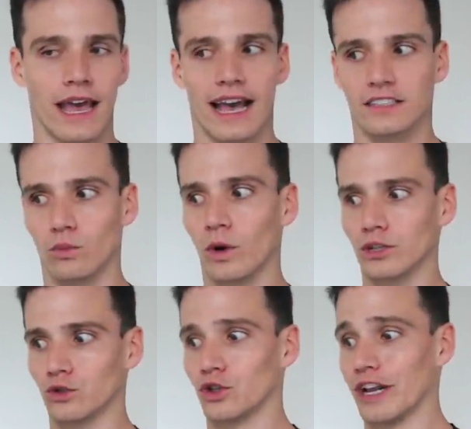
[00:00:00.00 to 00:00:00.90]
as to what
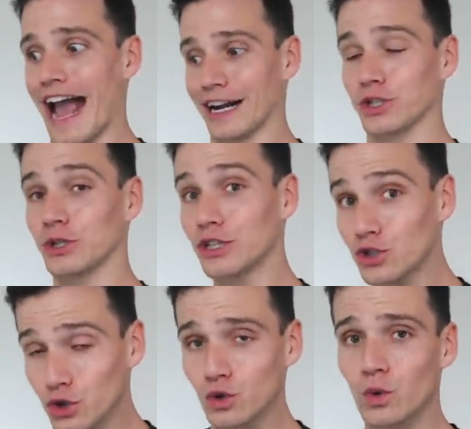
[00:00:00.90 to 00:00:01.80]
you should actually
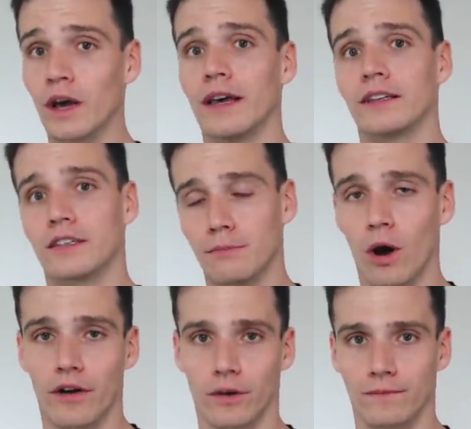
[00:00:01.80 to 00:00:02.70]
do
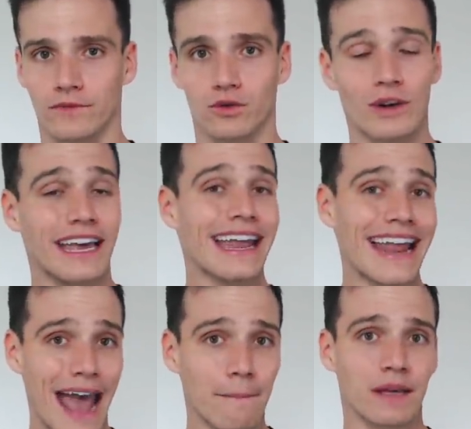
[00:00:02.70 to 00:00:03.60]
tomorrow. So what can
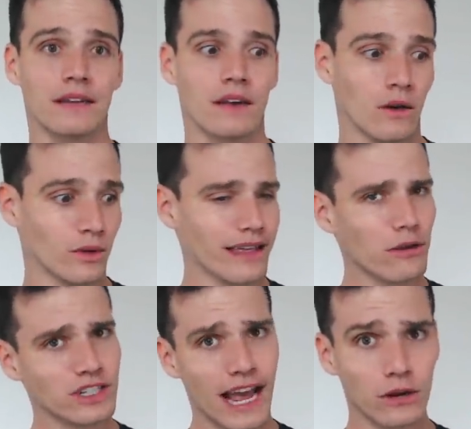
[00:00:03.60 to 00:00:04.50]
happen with
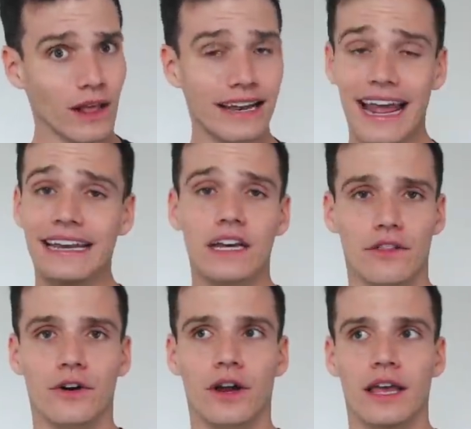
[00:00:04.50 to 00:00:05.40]
our channel and any
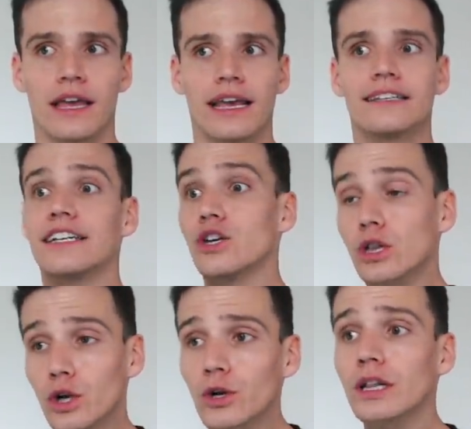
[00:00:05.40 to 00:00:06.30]
other is that you
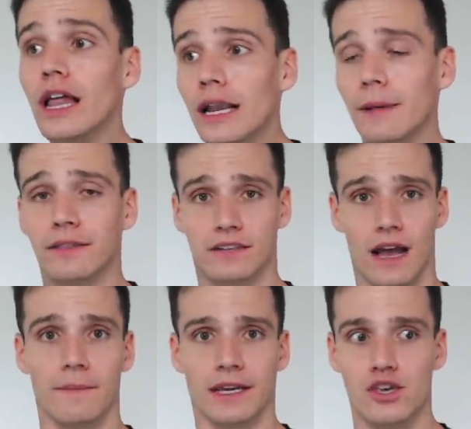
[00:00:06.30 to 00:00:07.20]
learn a lot about the
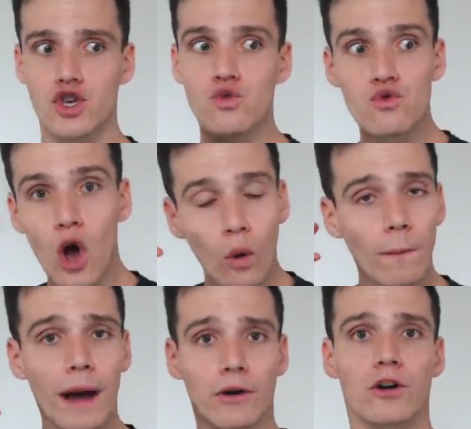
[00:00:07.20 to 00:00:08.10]
topic. You know
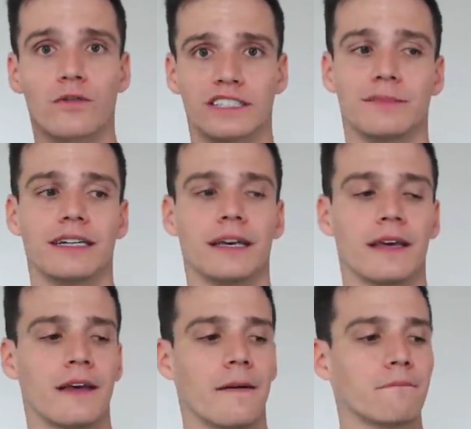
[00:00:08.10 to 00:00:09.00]
about charisma,
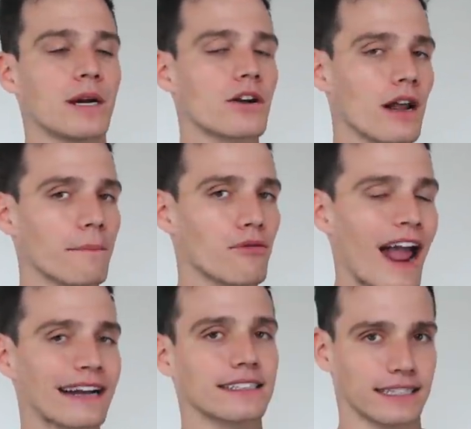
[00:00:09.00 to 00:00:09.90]
but you're not
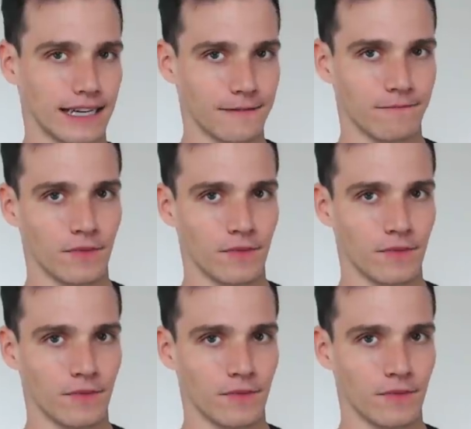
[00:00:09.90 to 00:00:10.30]
practicing it.